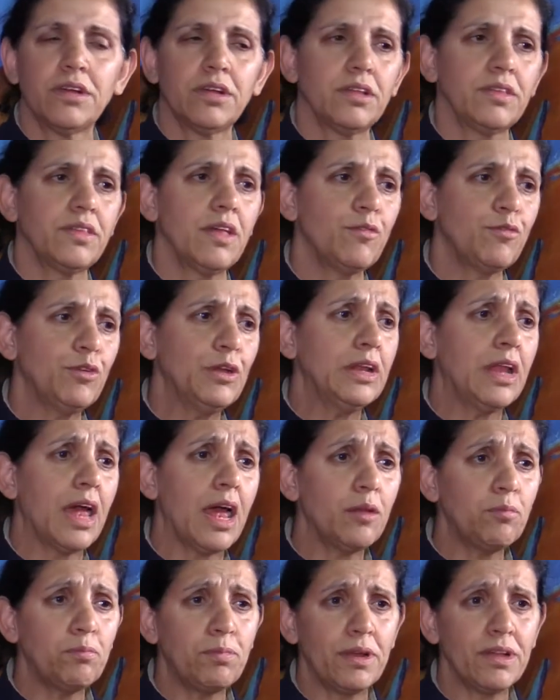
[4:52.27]
They feel
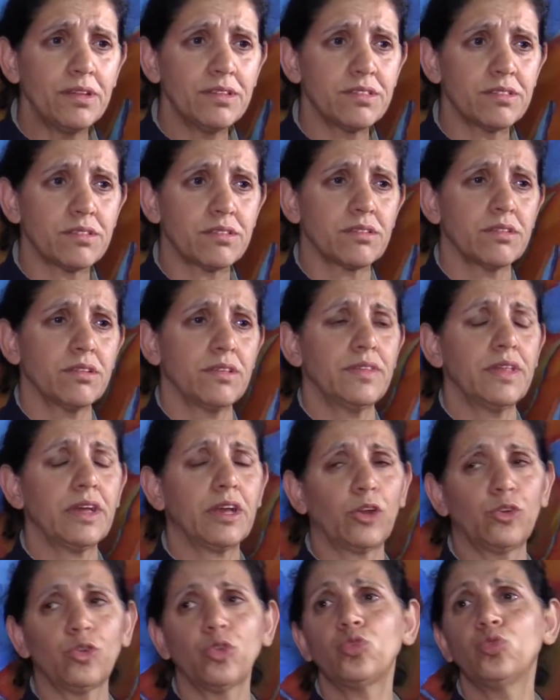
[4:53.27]
helpless. They
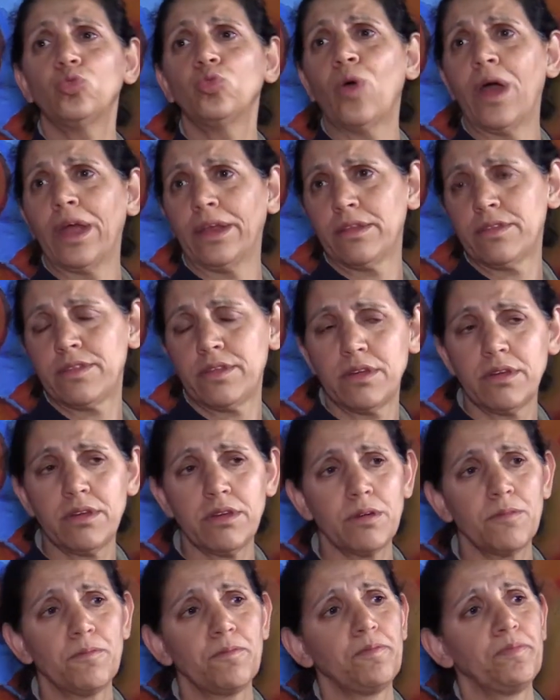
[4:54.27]
cannot do
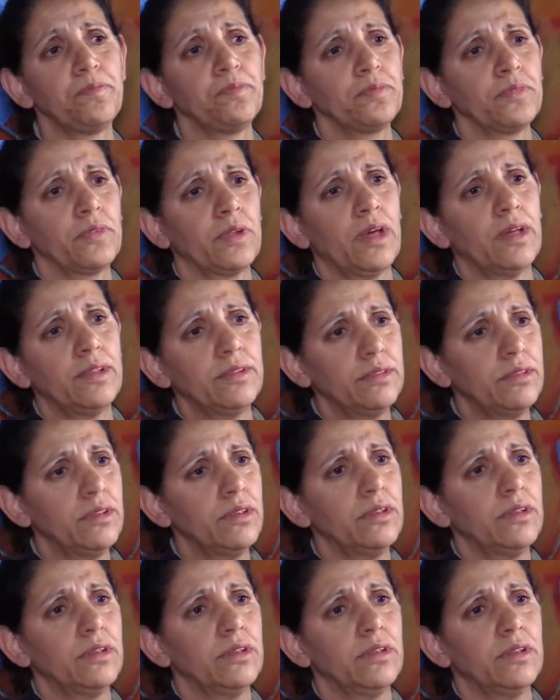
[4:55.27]
anything. And
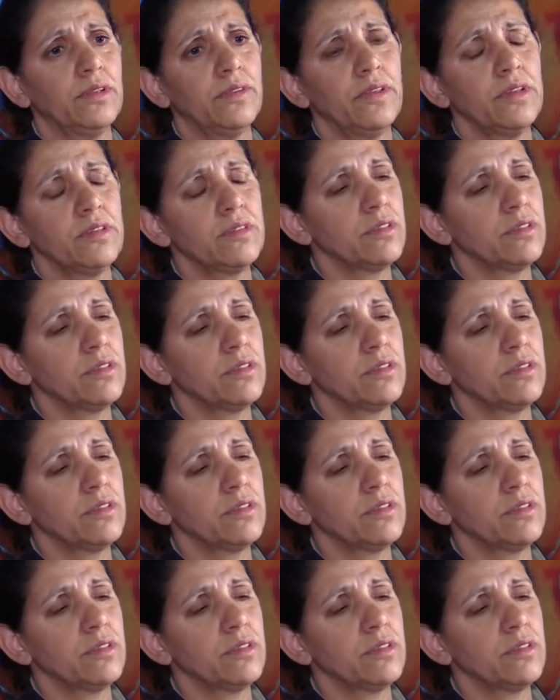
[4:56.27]
they